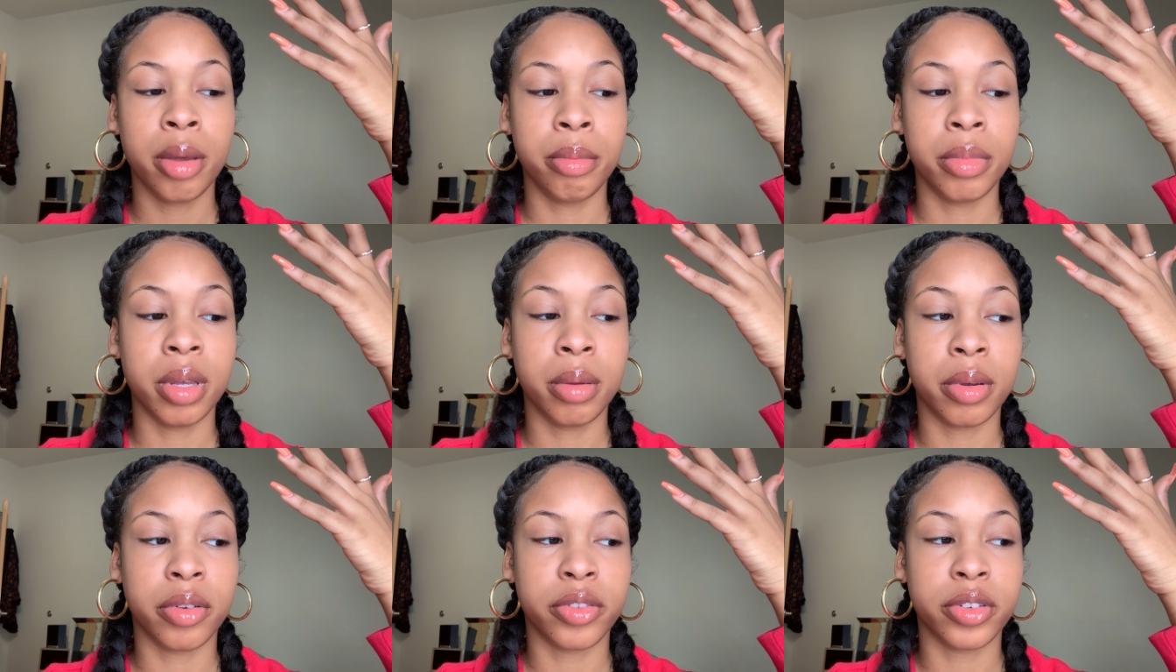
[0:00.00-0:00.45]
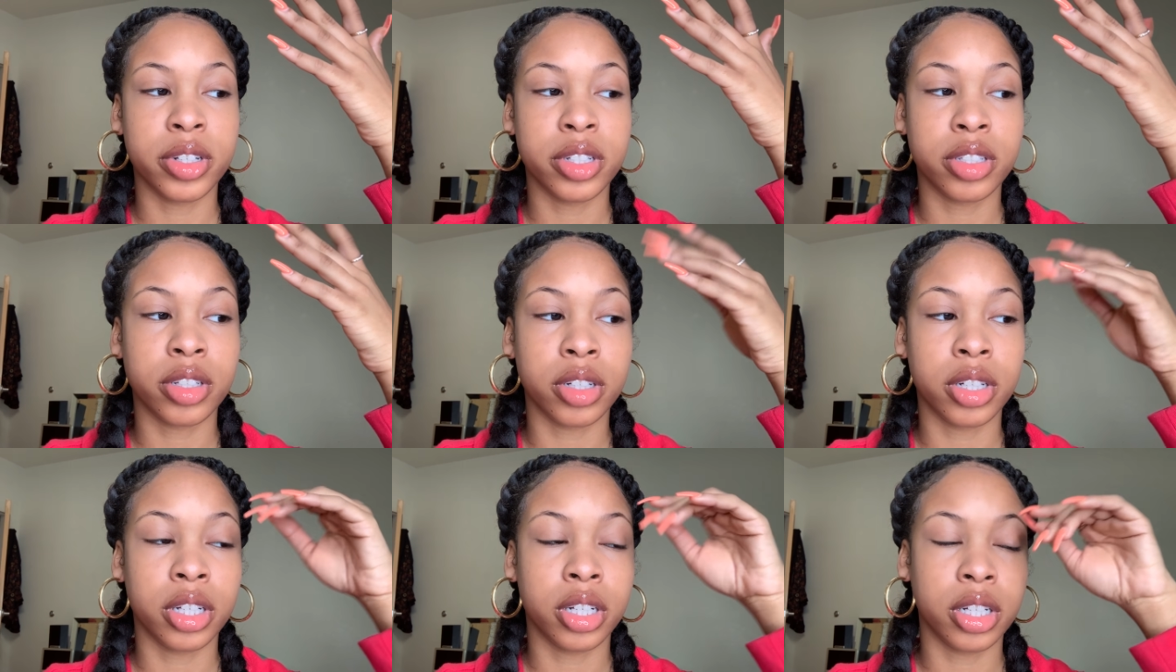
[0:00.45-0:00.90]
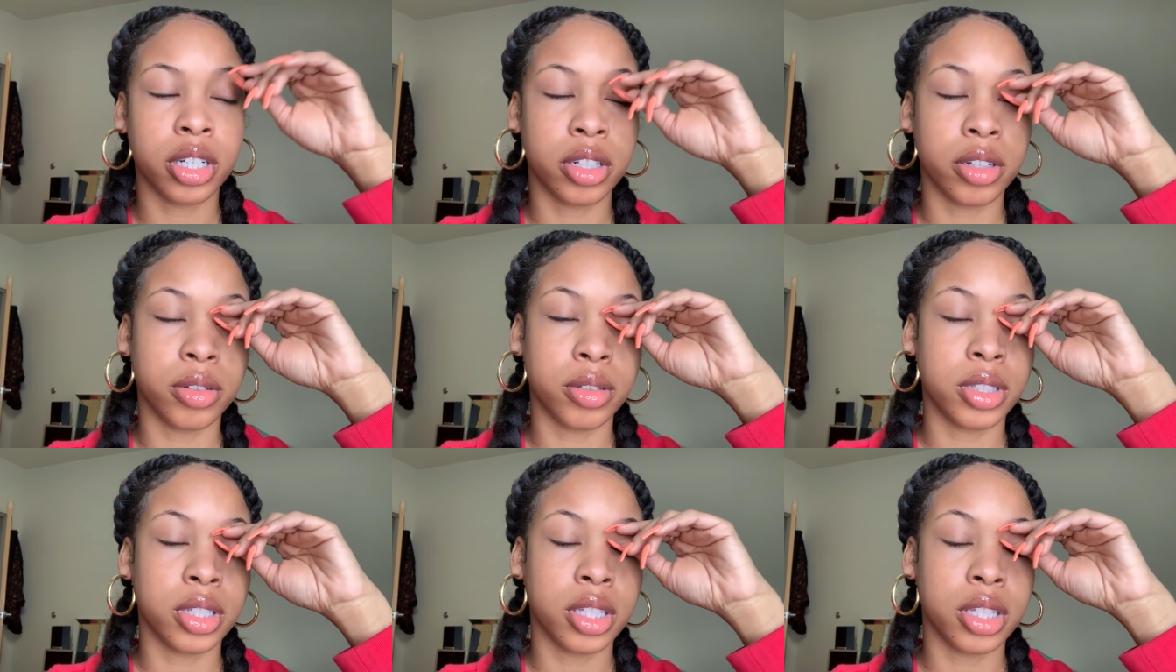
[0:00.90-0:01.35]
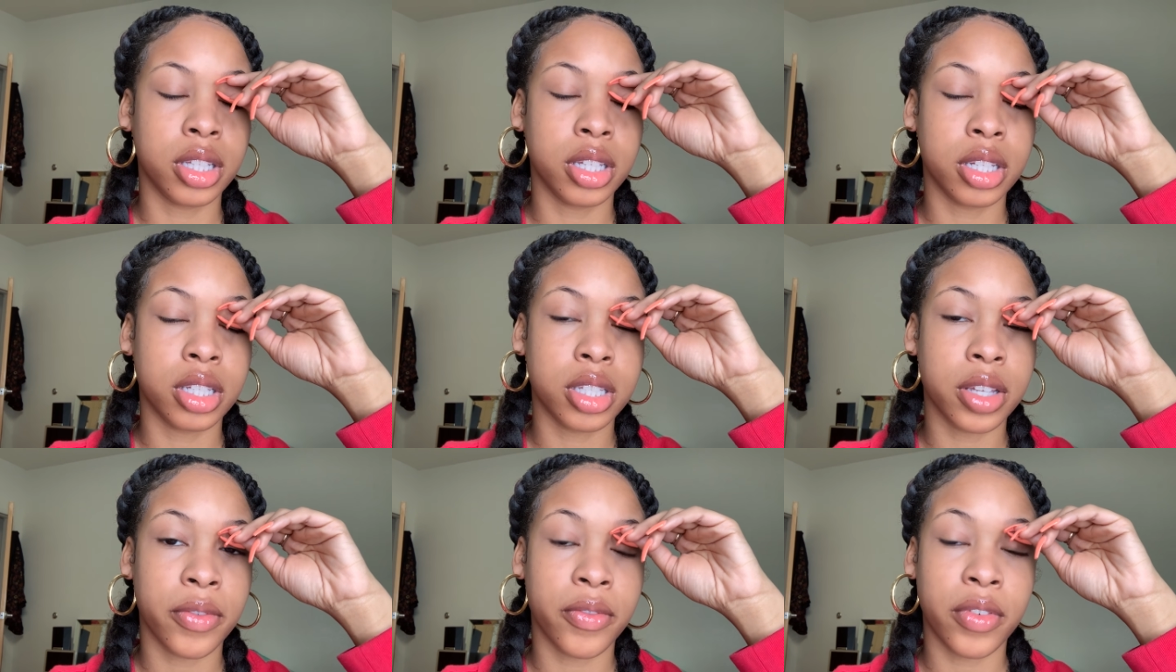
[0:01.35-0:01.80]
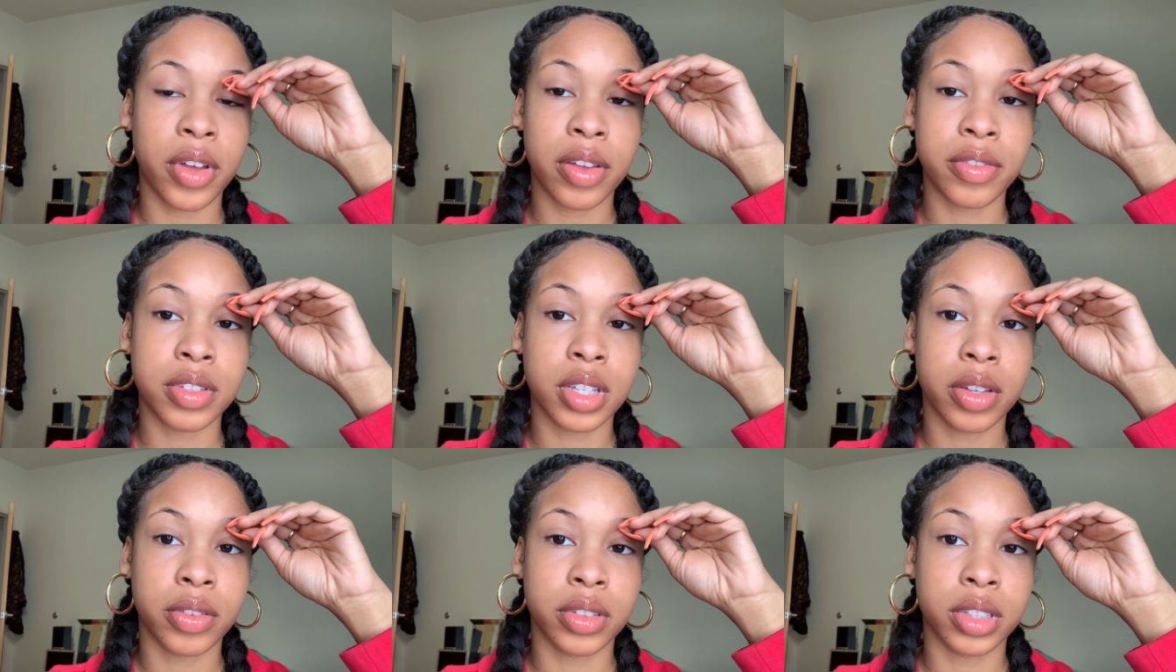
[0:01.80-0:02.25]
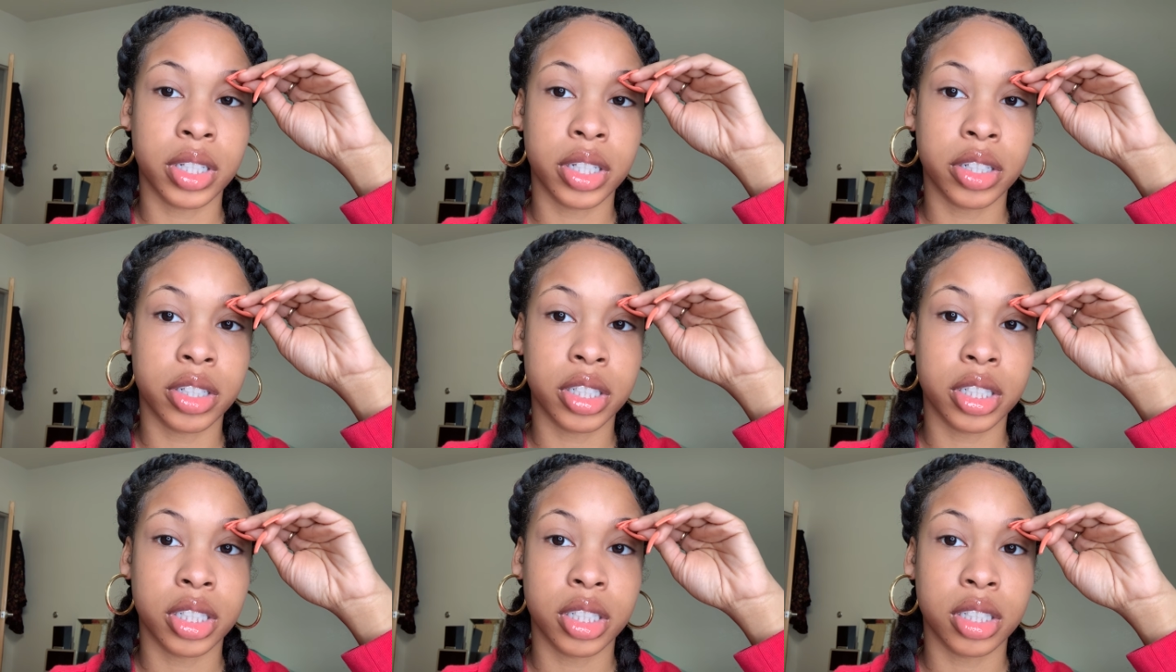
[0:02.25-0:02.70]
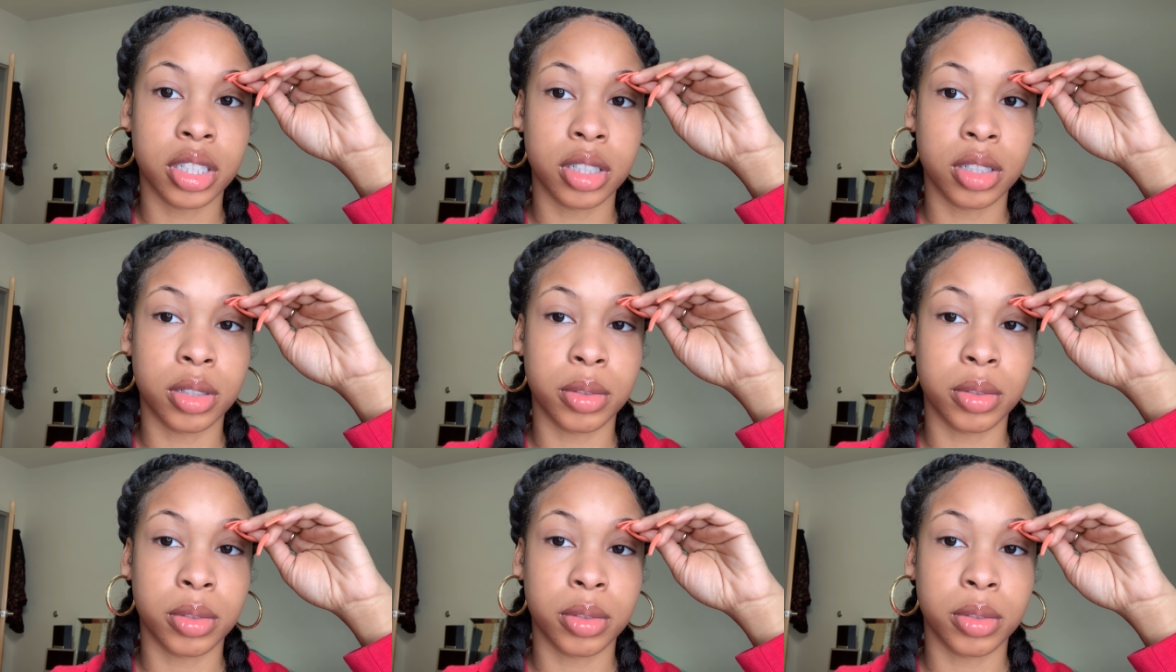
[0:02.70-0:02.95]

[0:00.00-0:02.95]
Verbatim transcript: me and my friends are gonna go to the 757 area,